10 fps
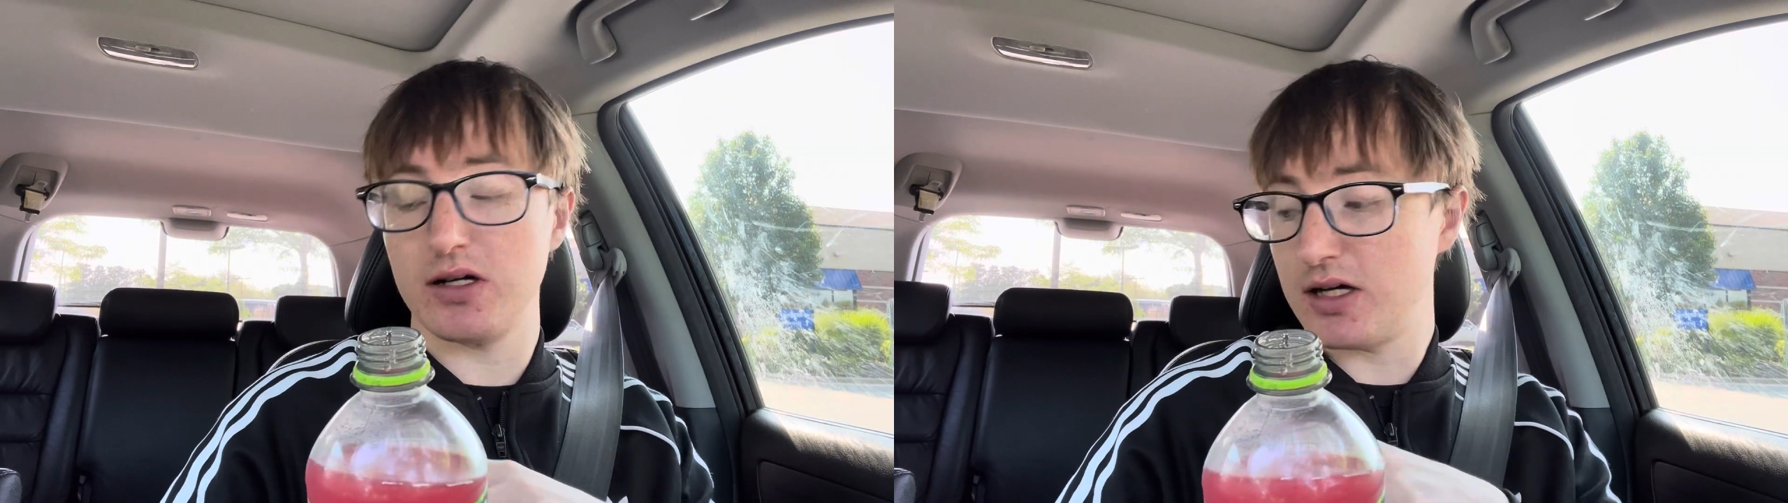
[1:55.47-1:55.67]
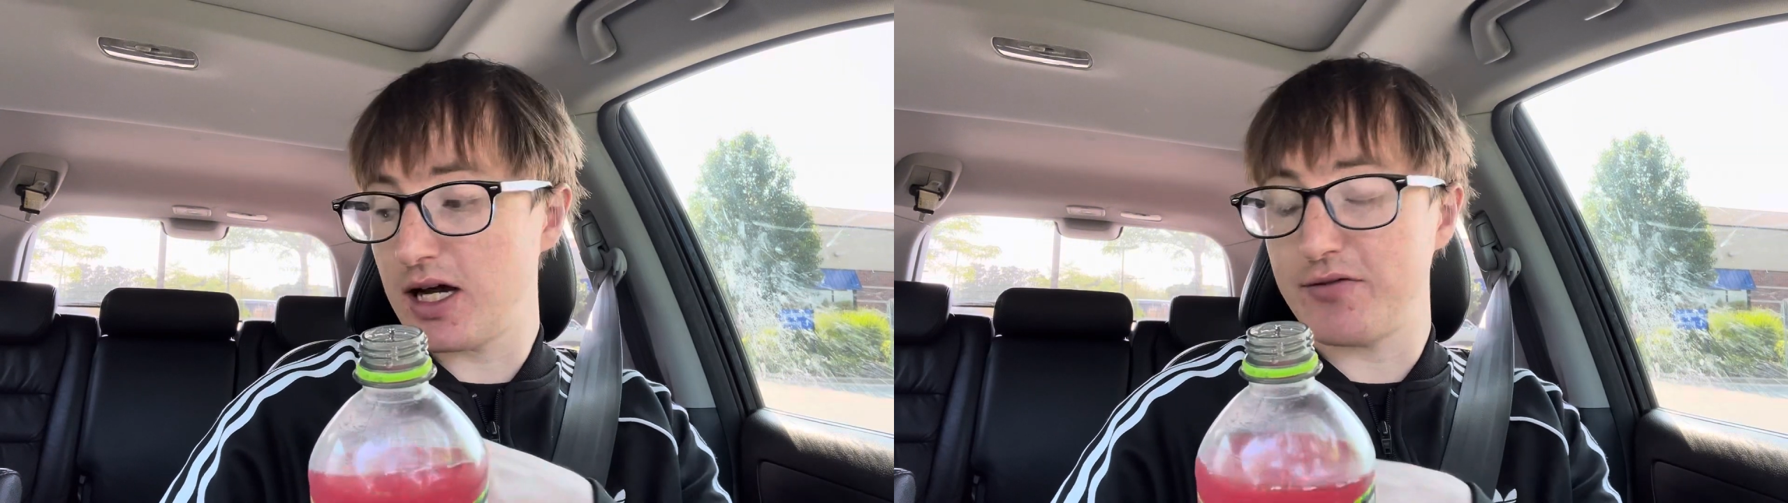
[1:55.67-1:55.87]

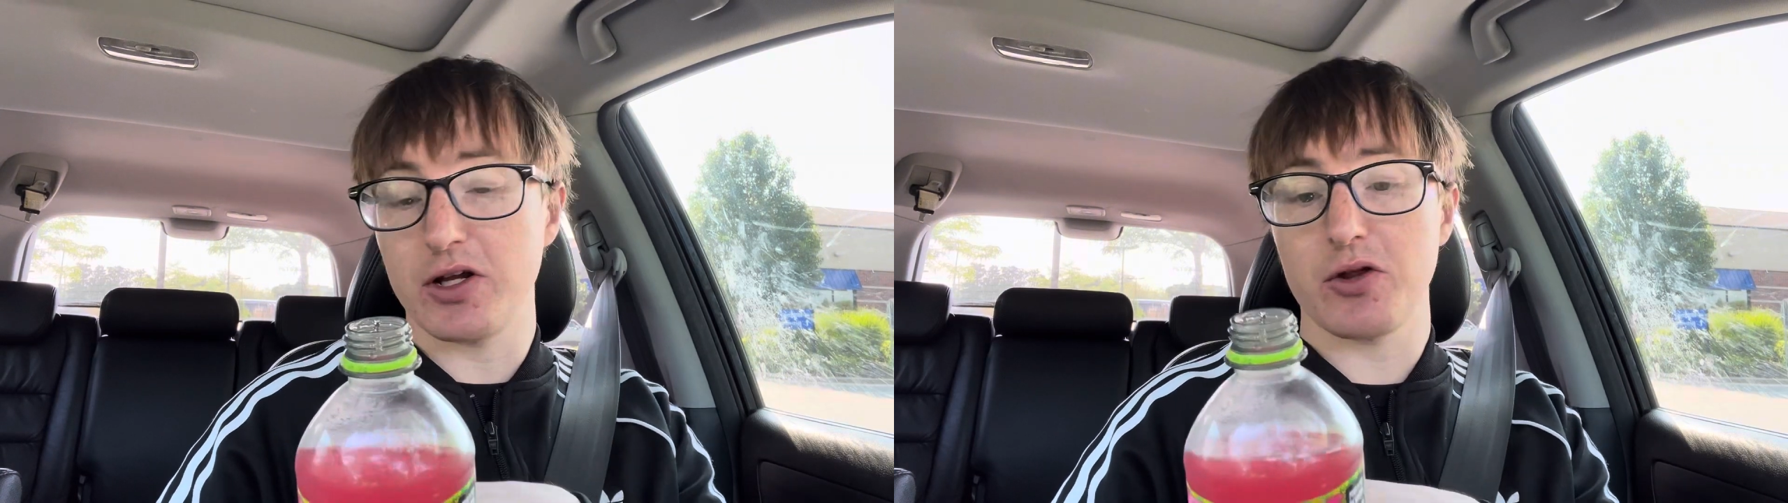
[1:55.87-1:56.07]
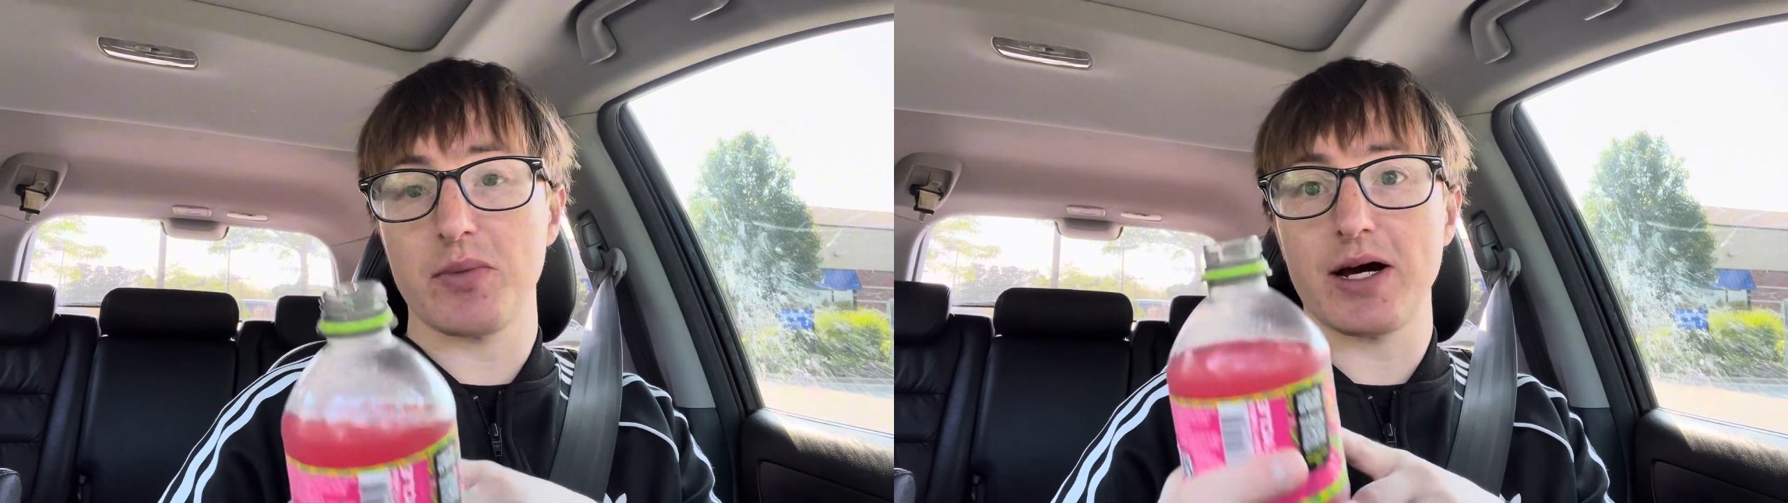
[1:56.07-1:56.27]

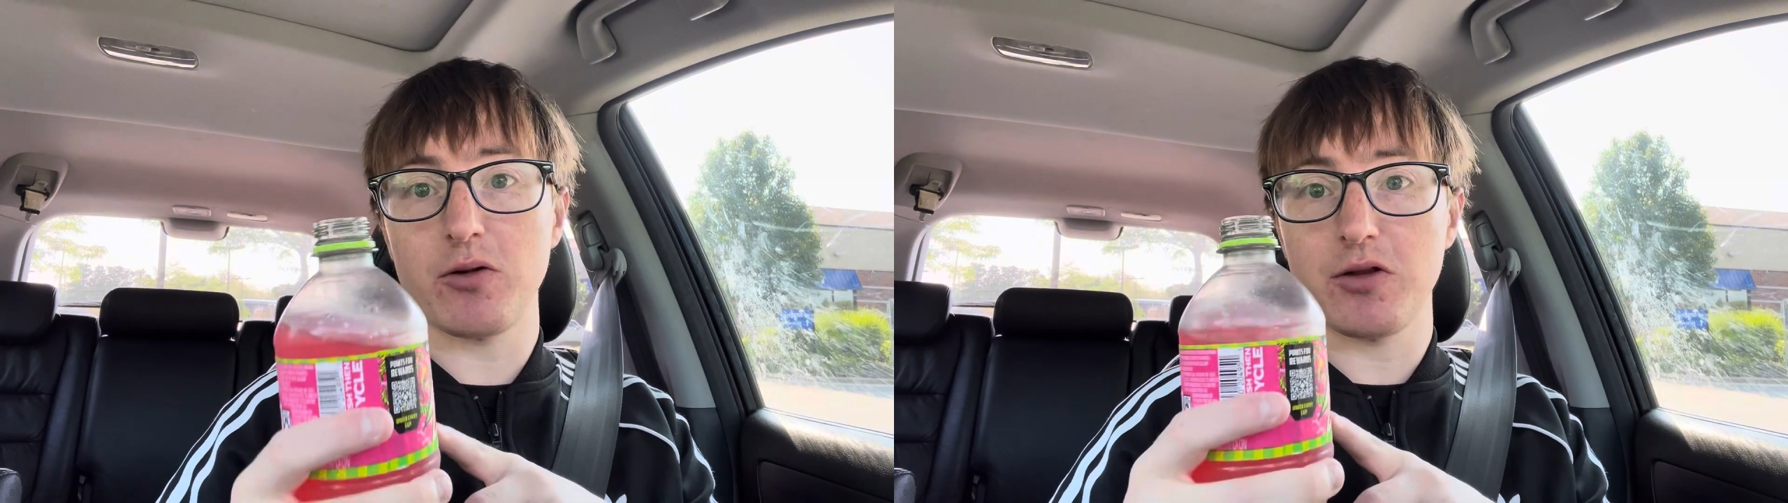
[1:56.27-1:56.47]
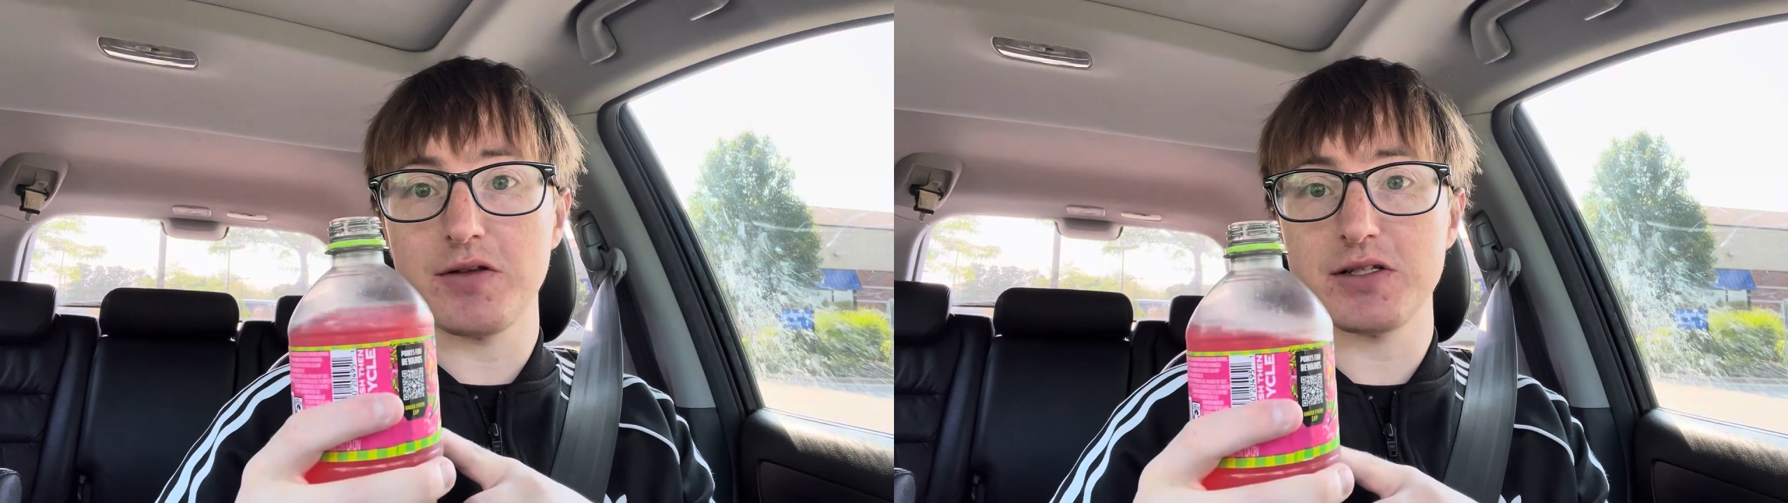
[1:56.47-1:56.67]
another bottle
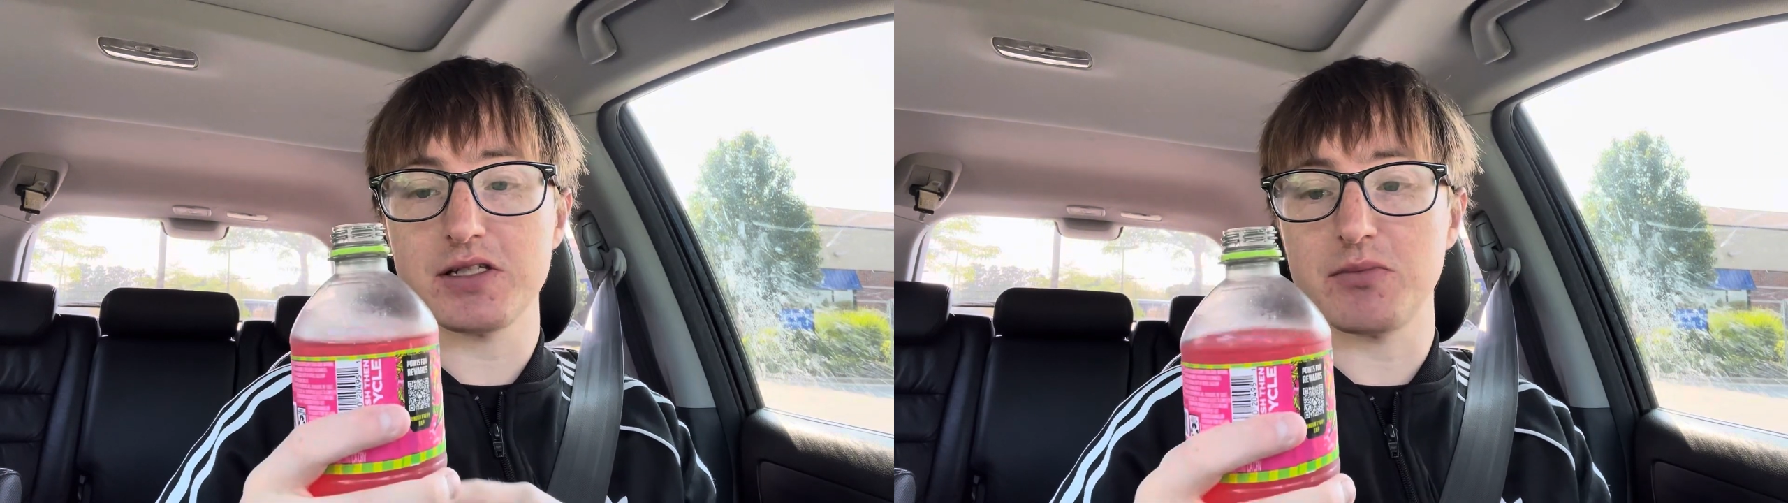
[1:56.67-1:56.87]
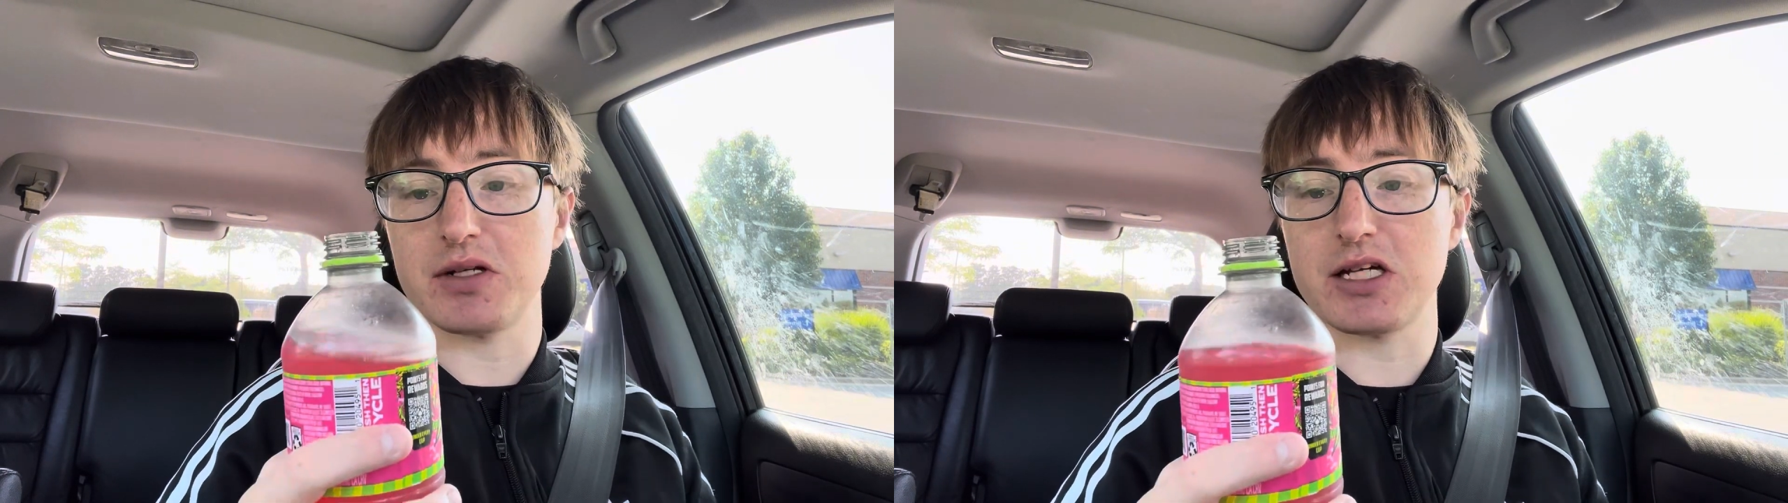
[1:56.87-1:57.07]
of this that
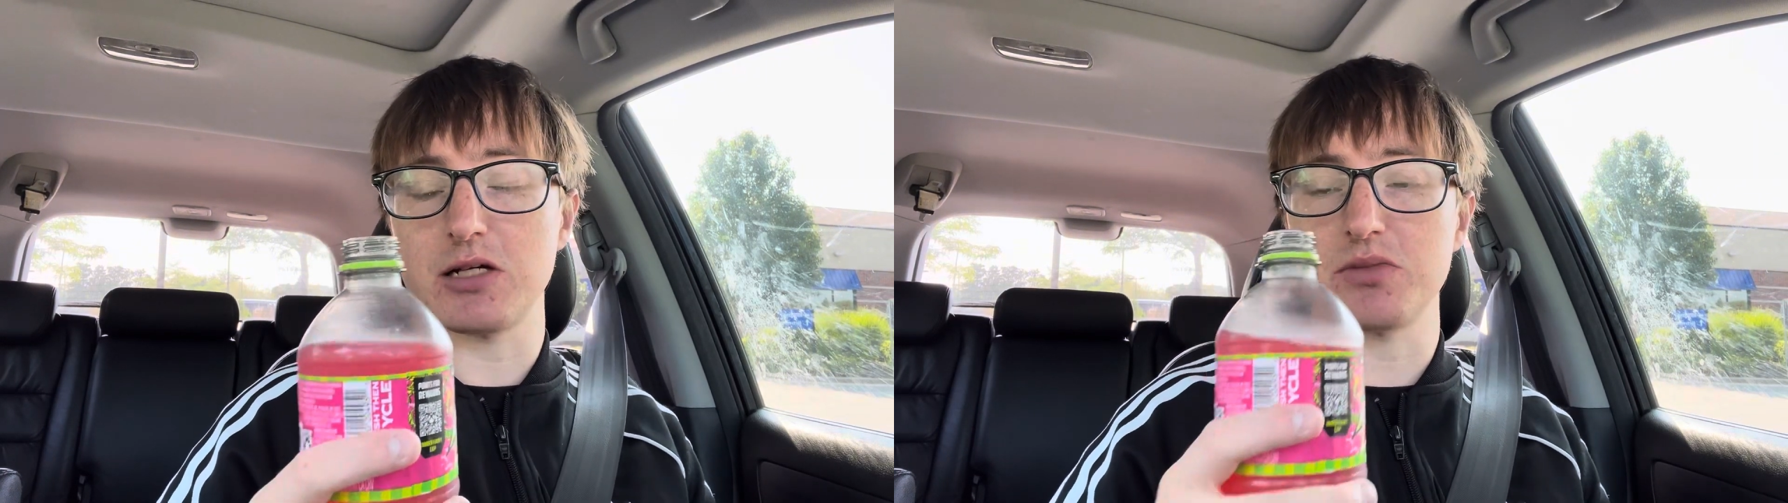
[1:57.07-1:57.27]
I'm gonna keep